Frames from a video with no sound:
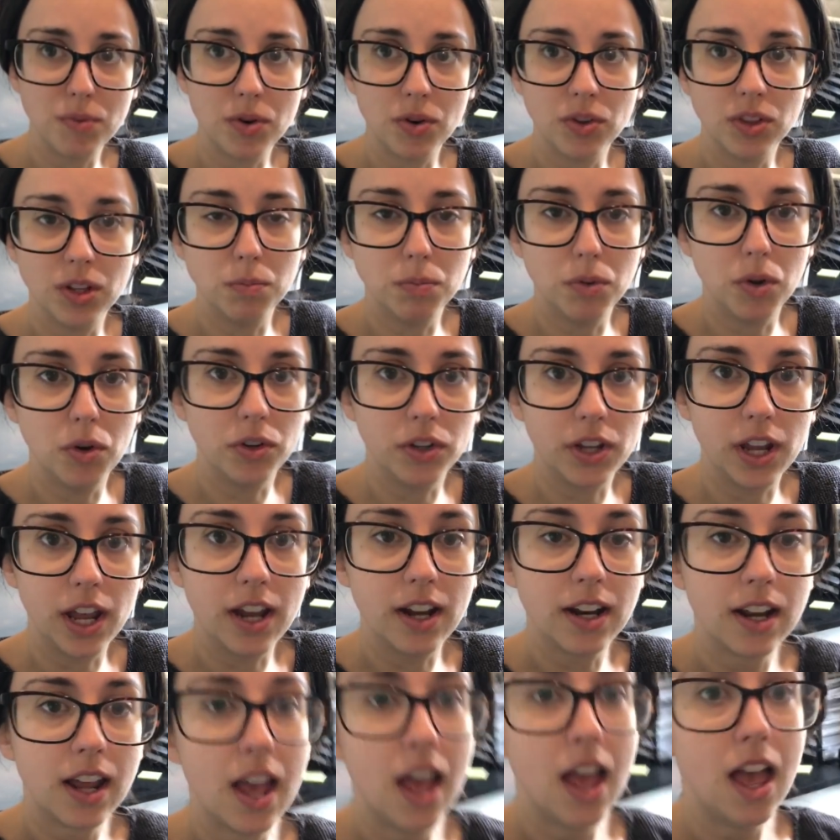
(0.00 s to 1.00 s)
put on the blog
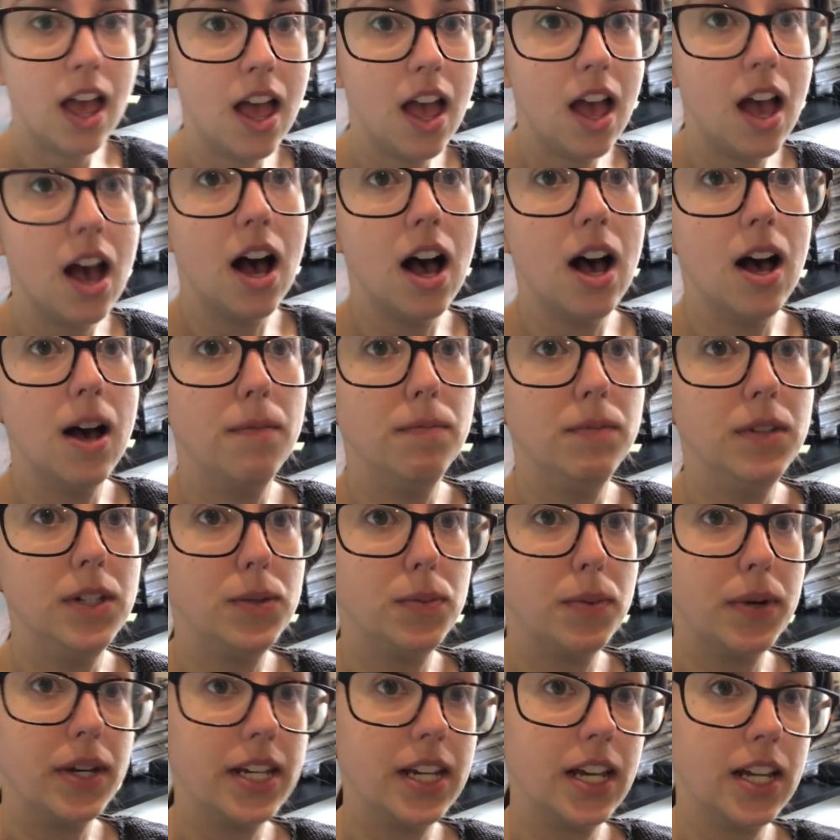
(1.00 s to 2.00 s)
yet um,
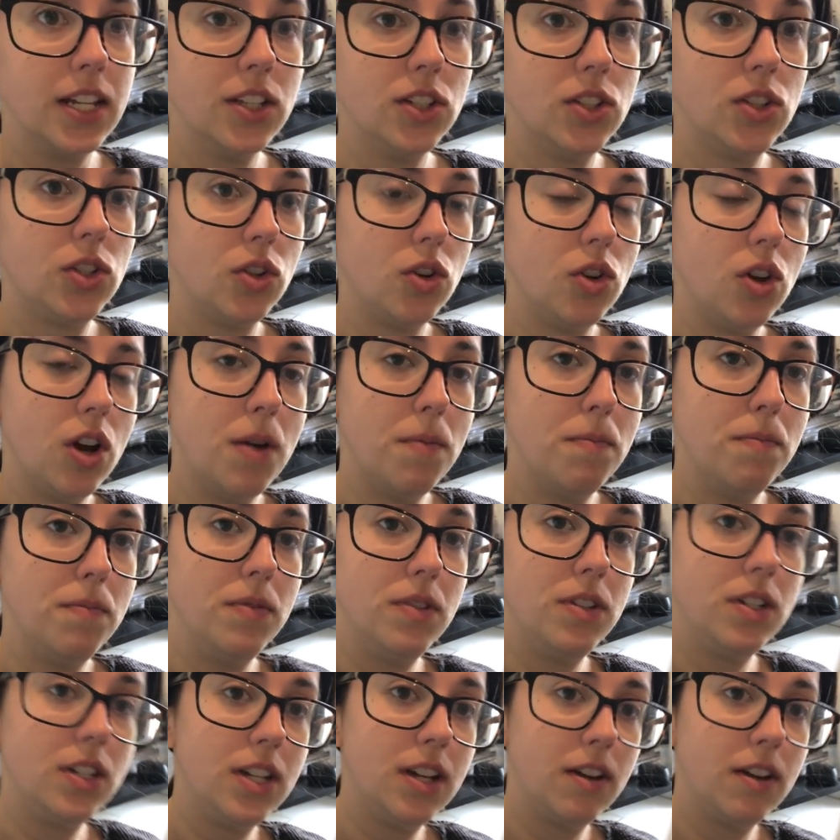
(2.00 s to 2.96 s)
this weekend so I'm